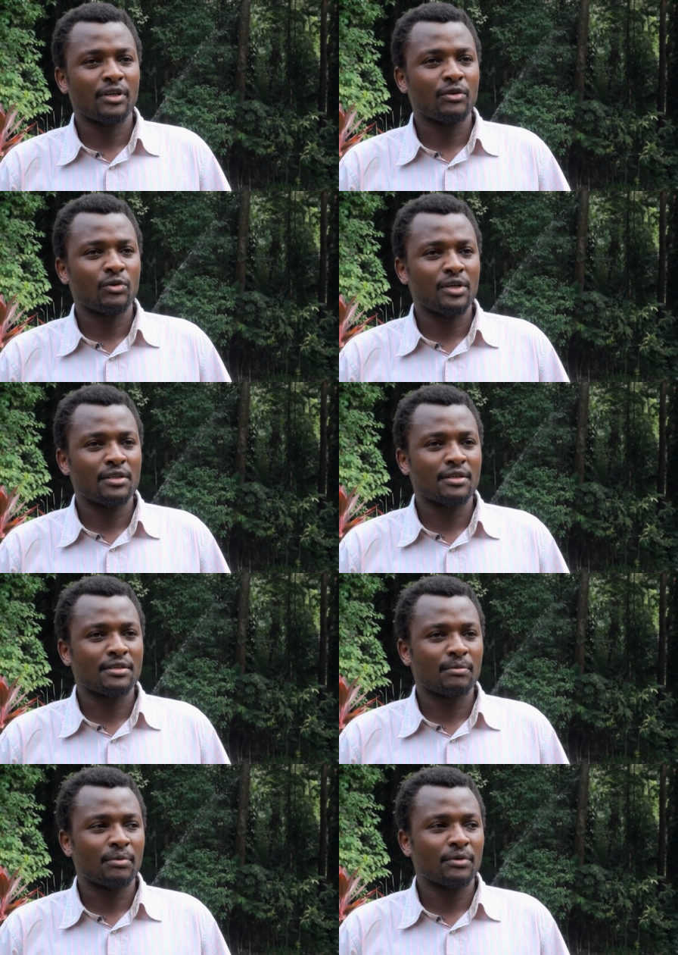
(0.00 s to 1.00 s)
the Norwegian
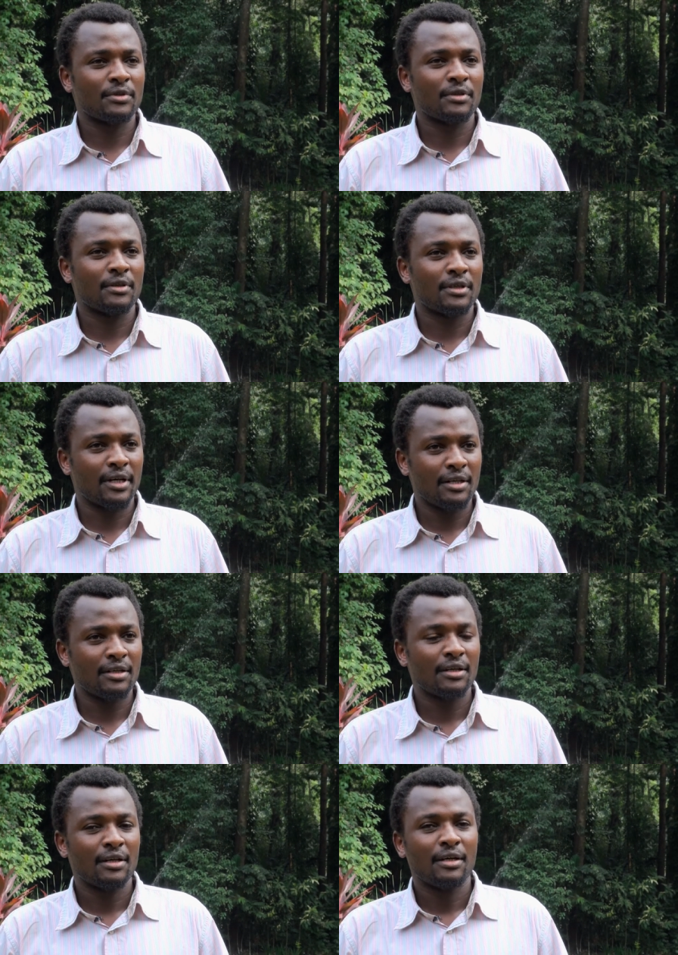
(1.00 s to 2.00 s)
support on REDD.